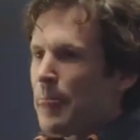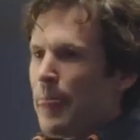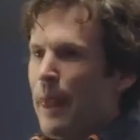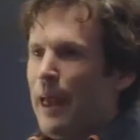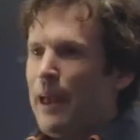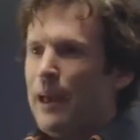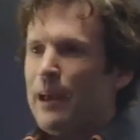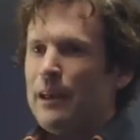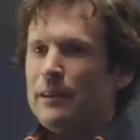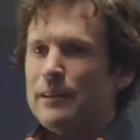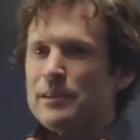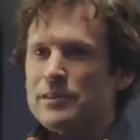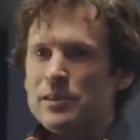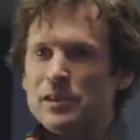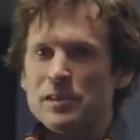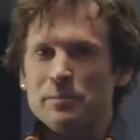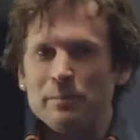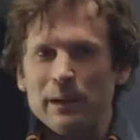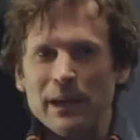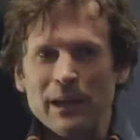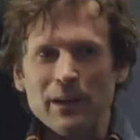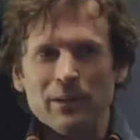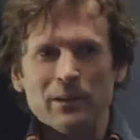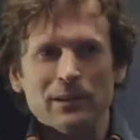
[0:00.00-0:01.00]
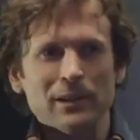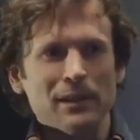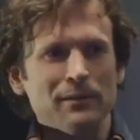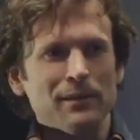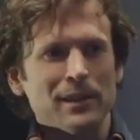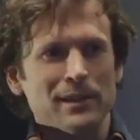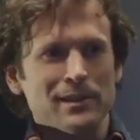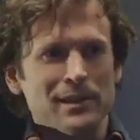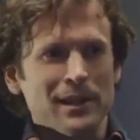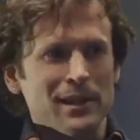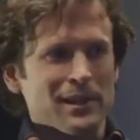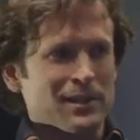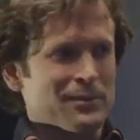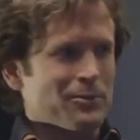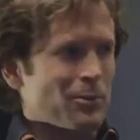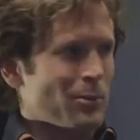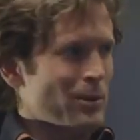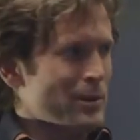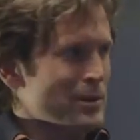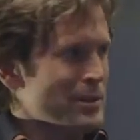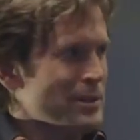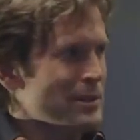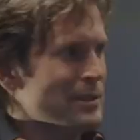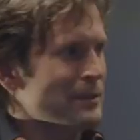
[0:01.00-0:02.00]
And this is me leaving
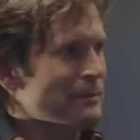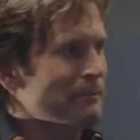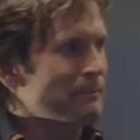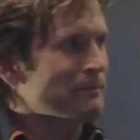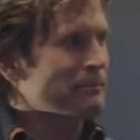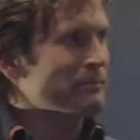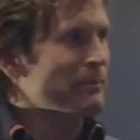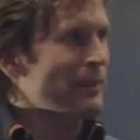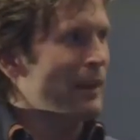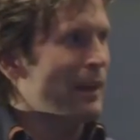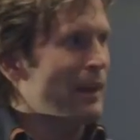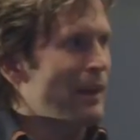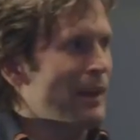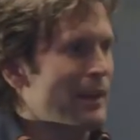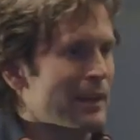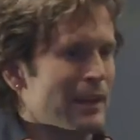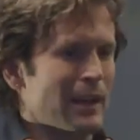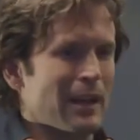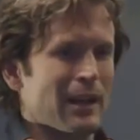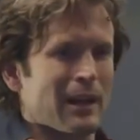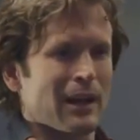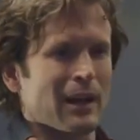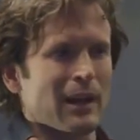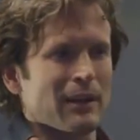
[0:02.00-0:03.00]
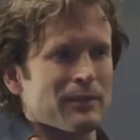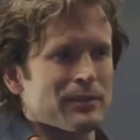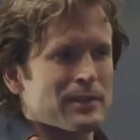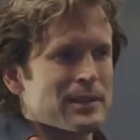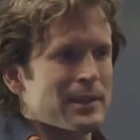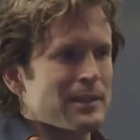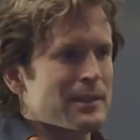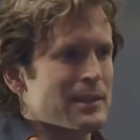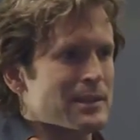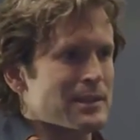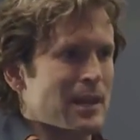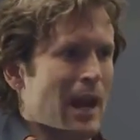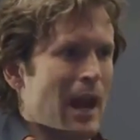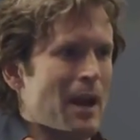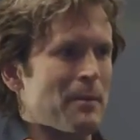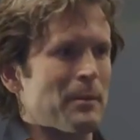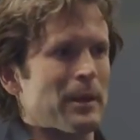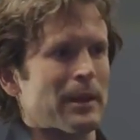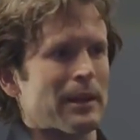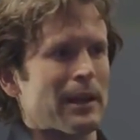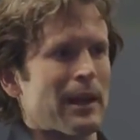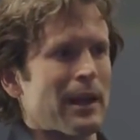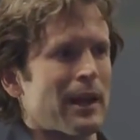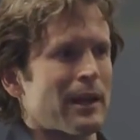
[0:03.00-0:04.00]
Salesforce. And I've seen this time
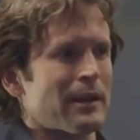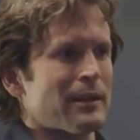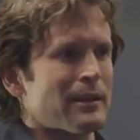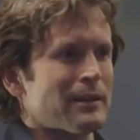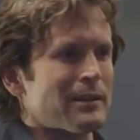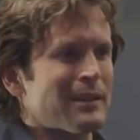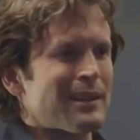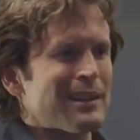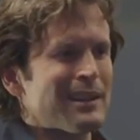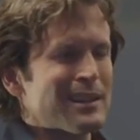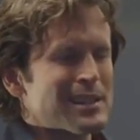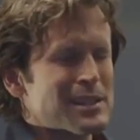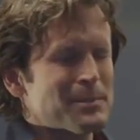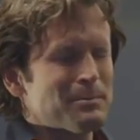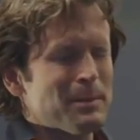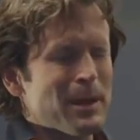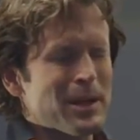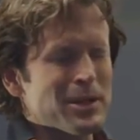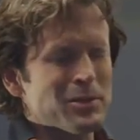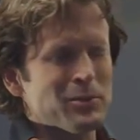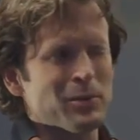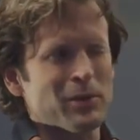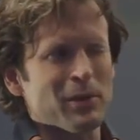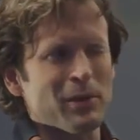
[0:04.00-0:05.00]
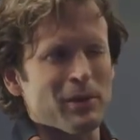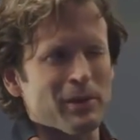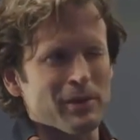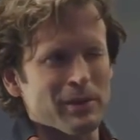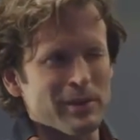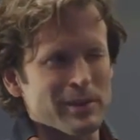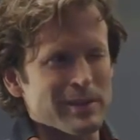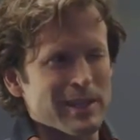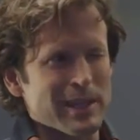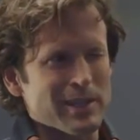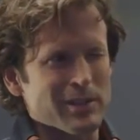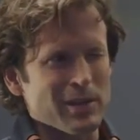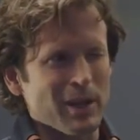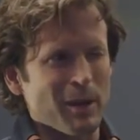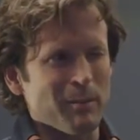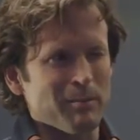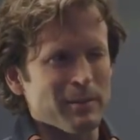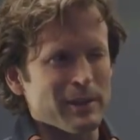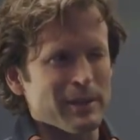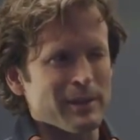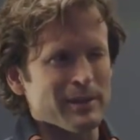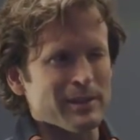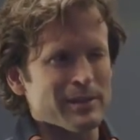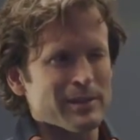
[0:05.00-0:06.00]
and again, especially with earlier stage
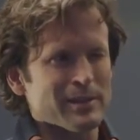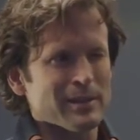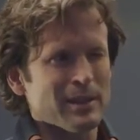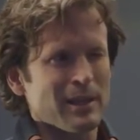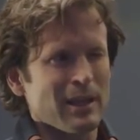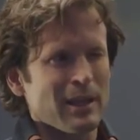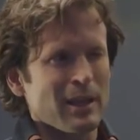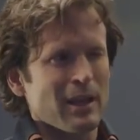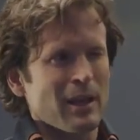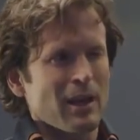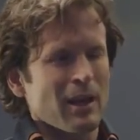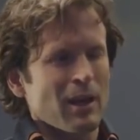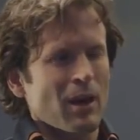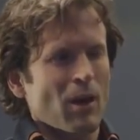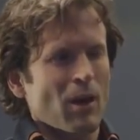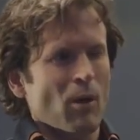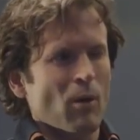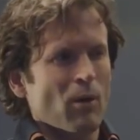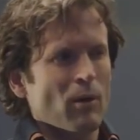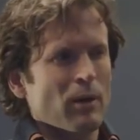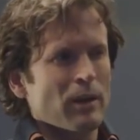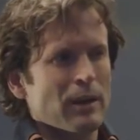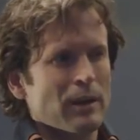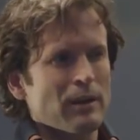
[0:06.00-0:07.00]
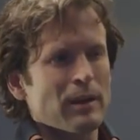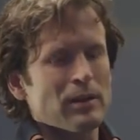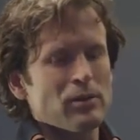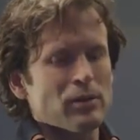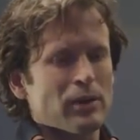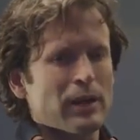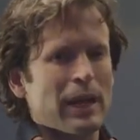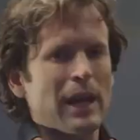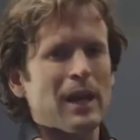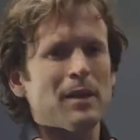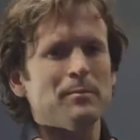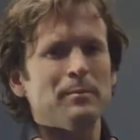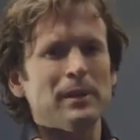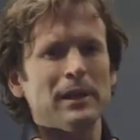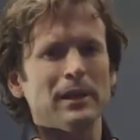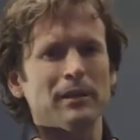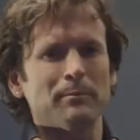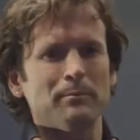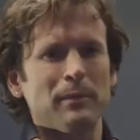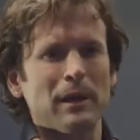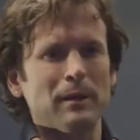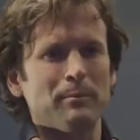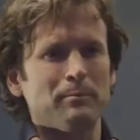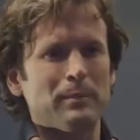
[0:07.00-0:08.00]
companies. You can
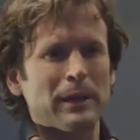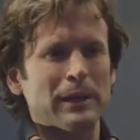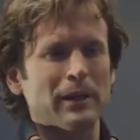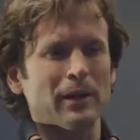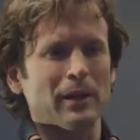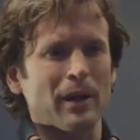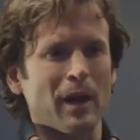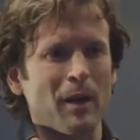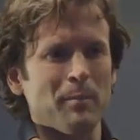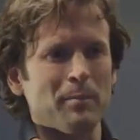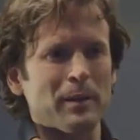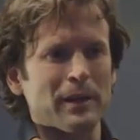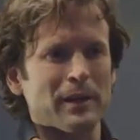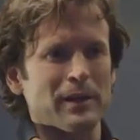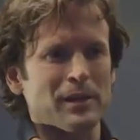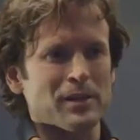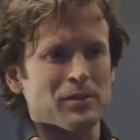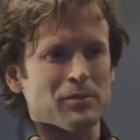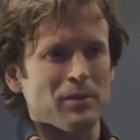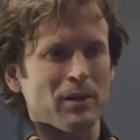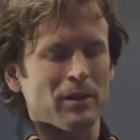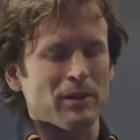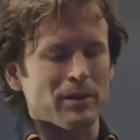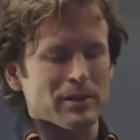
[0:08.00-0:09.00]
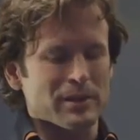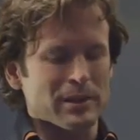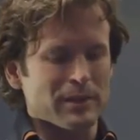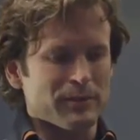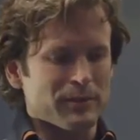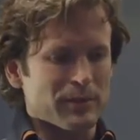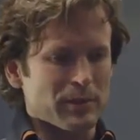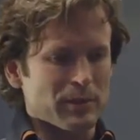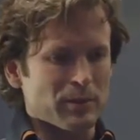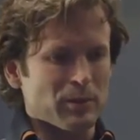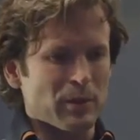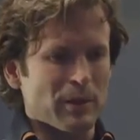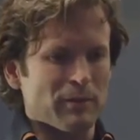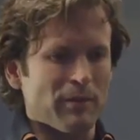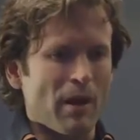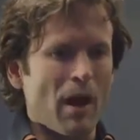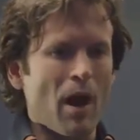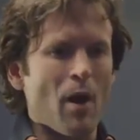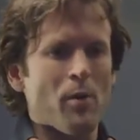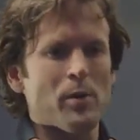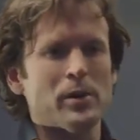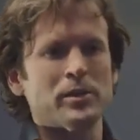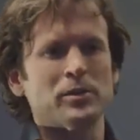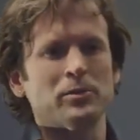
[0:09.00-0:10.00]
be a, a bigger company that struggles if you have
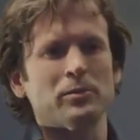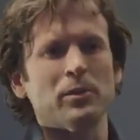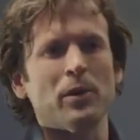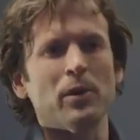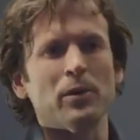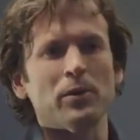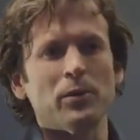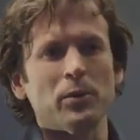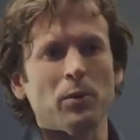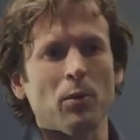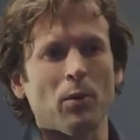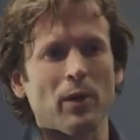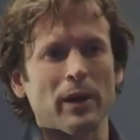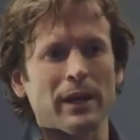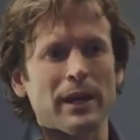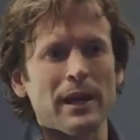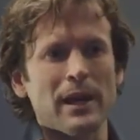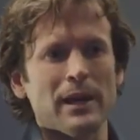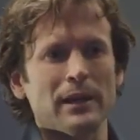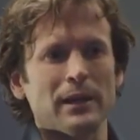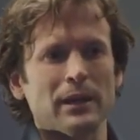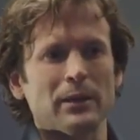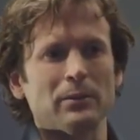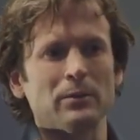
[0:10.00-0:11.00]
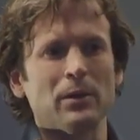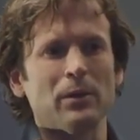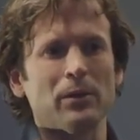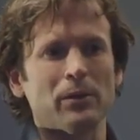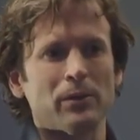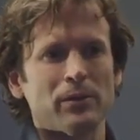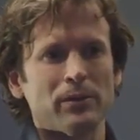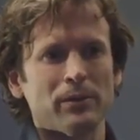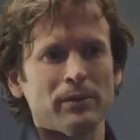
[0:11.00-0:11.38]
always grown through organic growth.